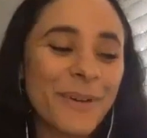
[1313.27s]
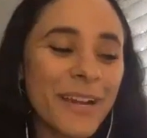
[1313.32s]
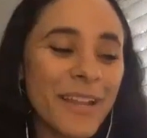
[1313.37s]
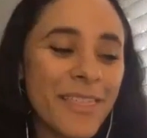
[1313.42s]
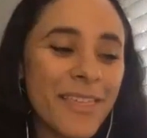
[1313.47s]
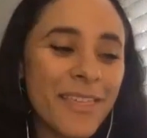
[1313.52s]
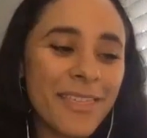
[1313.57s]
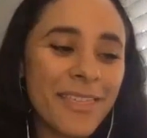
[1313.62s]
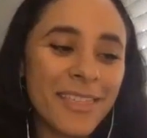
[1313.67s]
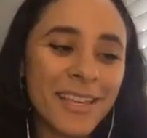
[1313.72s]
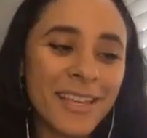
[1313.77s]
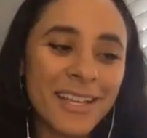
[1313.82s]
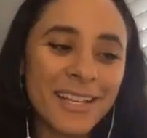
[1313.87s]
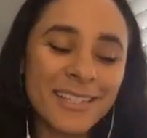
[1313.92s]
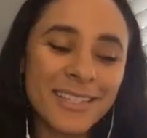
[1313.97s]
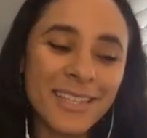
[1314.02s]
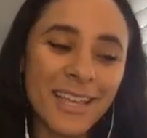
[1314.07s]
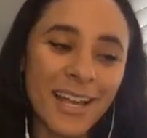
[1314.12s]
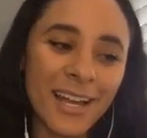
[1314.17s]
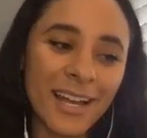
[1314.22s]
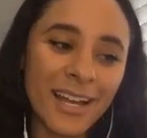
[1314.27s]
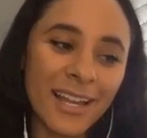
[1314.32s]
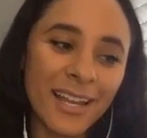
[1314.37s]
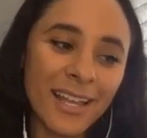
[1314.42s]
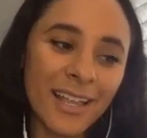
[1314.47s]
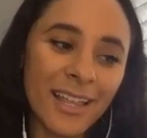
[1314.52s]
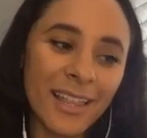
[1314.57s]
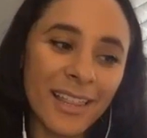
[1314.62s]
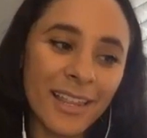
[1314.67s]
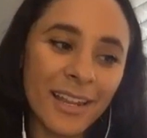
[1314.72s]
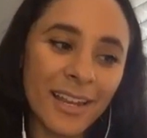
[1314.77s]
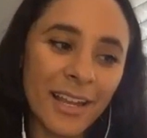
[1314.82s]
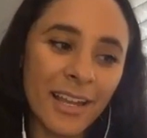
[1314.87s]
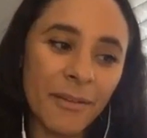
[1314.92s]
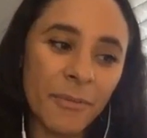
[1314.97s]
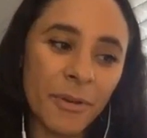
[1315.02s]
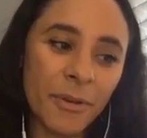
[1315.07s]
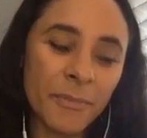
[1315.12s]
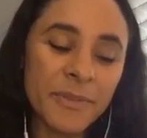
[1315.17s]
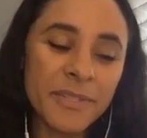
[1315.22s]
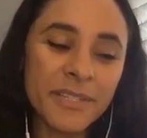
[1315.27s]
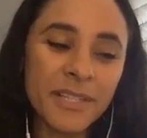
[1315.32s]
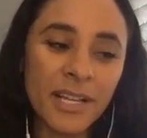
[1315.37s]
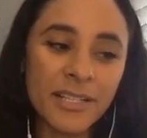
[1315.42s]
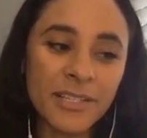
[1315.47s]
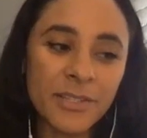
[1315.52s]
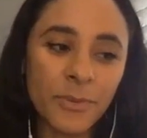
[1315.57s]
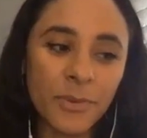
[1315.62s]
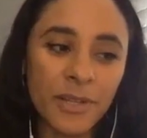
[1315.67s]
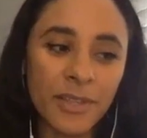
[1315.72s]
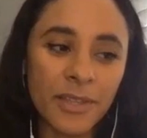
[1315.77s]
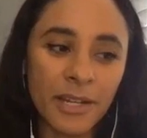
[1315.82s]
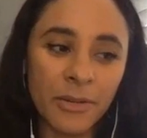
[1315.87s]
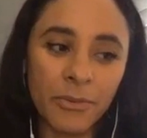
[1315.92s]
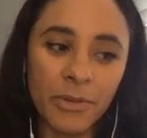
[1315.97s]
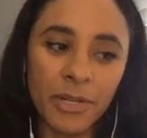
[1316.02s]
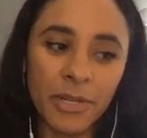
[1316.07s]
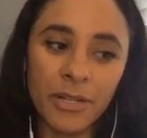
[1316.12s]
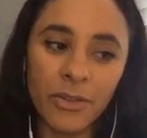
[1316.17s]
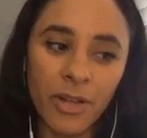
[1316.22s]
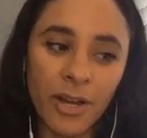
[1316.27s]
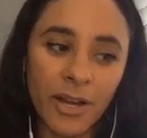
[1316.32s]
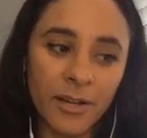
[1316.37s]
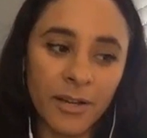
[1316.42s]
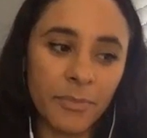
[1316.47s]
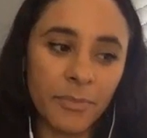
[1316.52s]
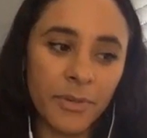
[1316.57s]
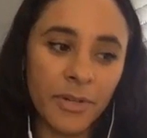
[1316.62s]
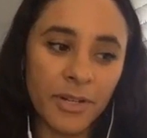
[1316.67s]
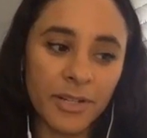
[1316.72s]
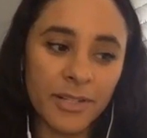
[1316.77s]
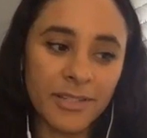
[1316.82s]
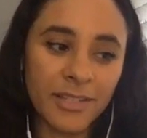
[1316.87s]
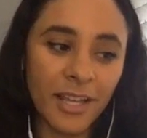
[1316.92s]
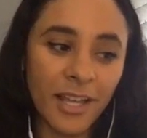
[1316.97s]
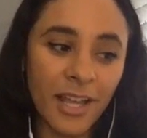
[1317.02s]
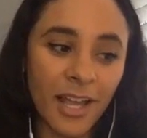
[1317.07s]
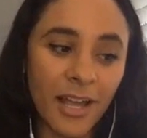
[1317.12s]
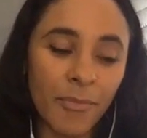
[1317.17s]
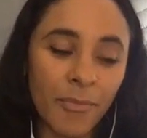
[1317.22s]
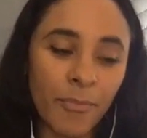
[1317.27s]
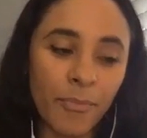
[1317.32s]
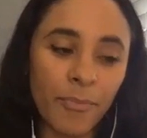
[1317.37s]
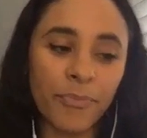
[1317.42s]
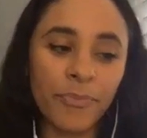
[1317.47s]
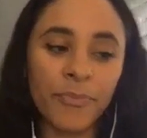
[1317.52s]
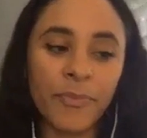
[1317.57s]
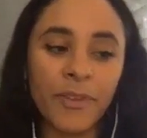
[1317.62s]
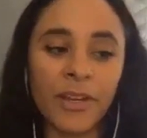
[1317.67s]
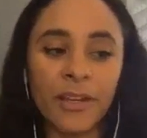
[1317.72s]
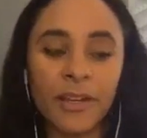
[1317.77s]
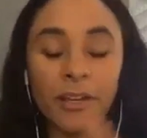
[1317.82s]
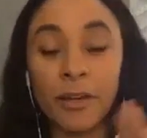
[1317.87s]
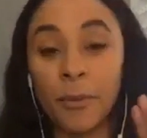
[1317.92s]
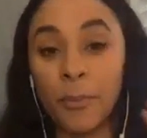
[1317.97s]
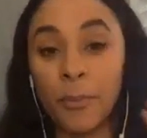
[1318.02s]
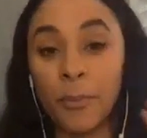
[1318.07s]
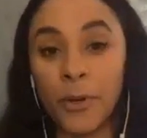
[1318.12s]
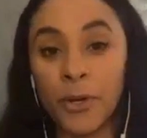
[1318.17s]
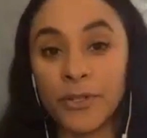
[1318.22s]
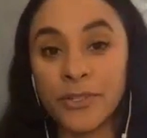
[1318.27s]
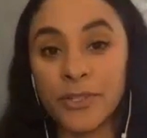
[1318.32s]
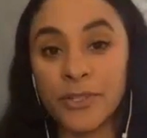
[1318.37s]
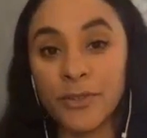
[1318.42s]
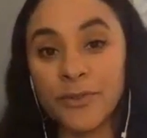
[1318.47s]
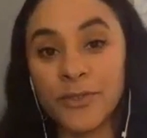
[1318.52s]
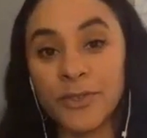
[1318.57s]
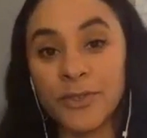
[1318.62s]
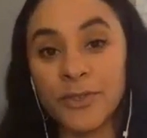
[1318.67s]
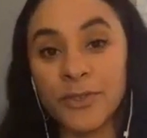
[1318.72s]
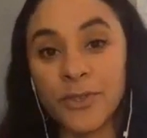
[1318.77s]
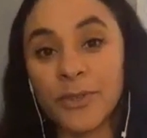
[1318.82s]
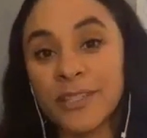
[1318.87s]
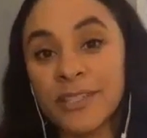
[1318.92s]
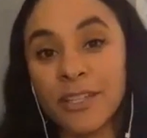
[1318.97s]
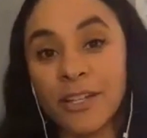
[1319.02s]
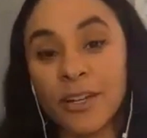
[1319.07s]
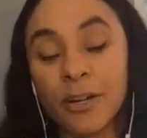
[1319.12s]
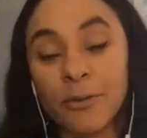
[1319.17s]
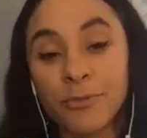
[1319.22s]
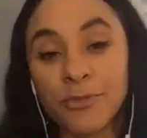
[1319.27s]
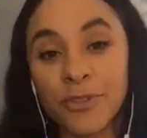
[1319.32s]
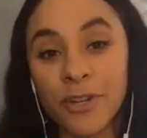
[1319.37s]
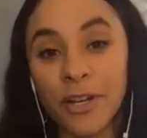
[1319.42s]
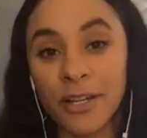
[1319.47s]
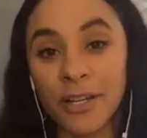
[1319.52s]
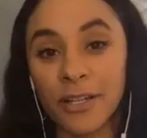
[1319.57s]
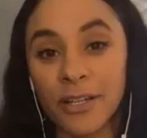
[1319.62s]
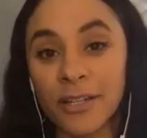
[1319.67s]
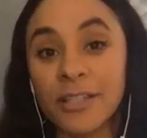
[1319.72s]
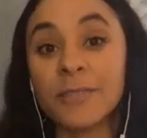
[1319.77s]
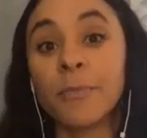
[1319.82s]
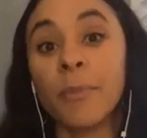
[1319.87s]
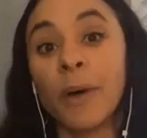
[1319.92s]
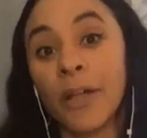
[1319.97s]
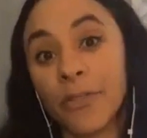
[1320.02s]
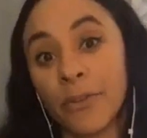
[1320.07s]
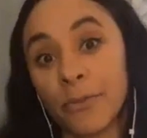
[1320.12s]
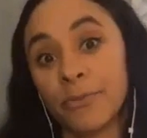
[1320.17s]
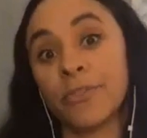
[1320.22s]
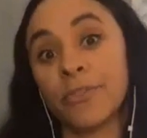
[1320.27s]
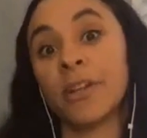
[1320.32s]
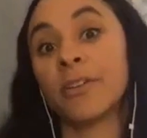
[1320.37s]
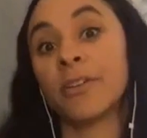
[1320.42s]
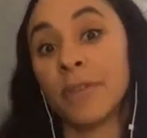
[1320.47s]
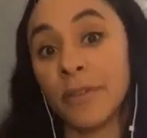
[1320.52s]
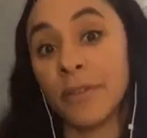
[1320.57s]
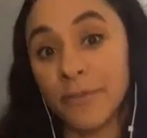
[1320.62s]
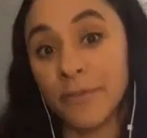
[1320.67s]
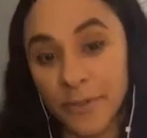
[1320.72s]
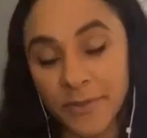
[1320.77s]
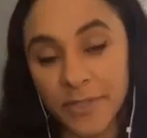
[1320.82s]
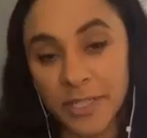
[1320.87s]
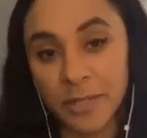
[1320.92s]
one of the things that that I am obsessed with, and I read a lot of books. Like I'm compulsive, so this year I'm trying. This month I'm trying to read